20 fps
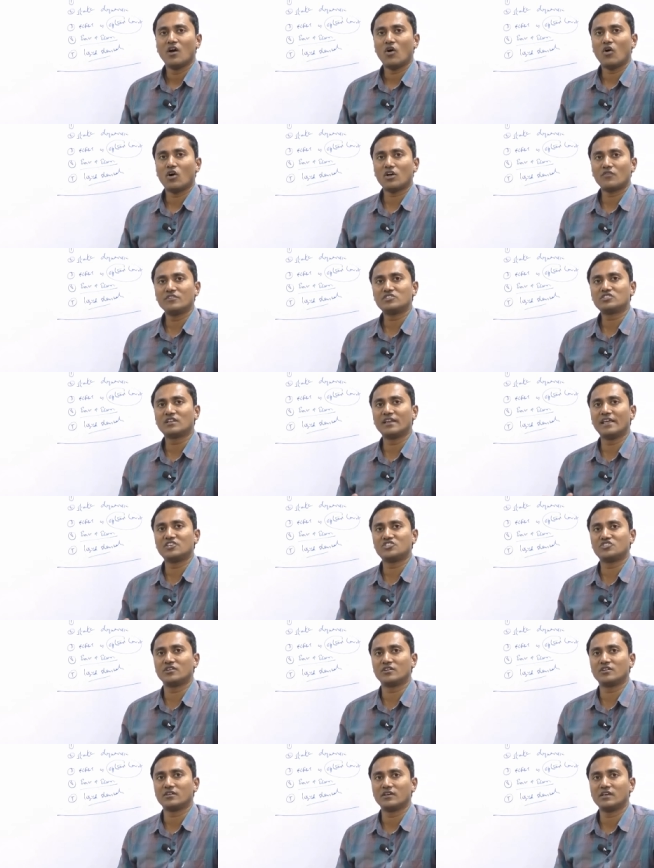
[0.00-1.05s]
or which
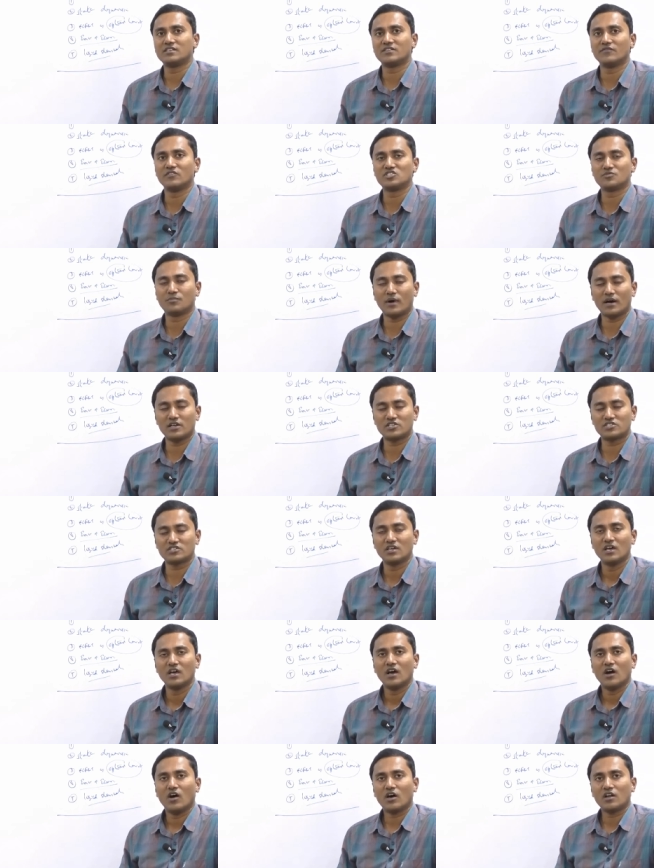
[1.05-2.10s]
glacier is in which part,
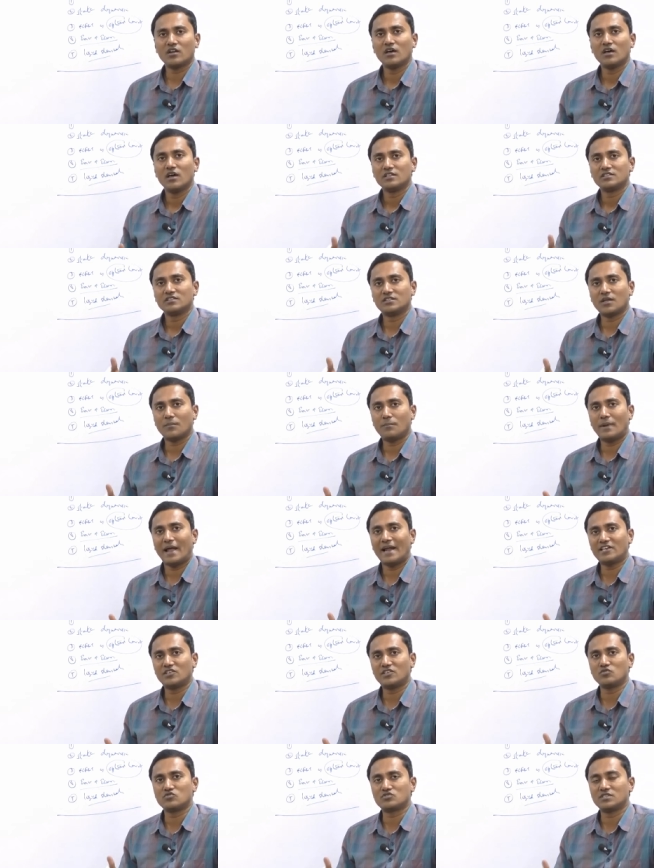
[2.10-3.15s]
or the
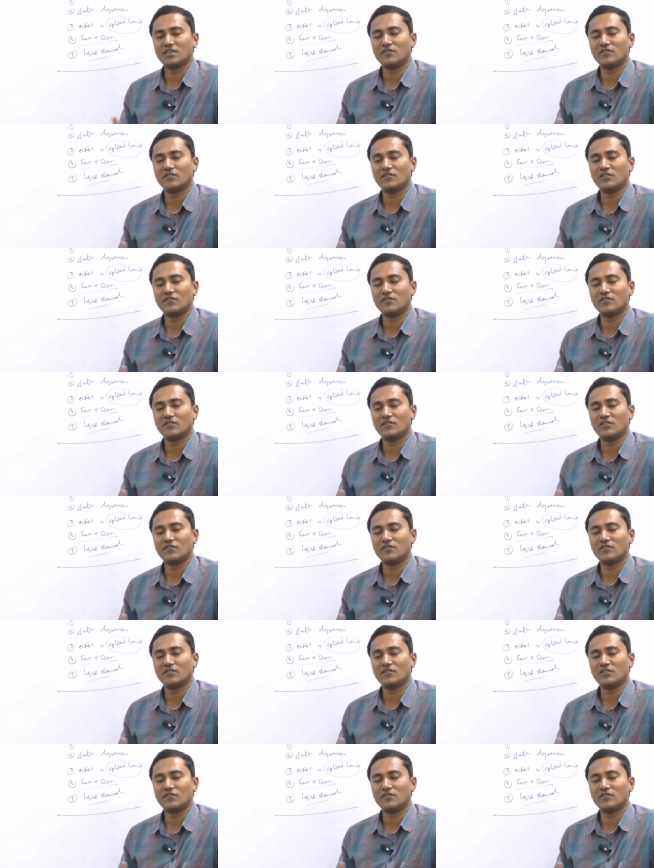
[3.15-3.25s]
plateaus.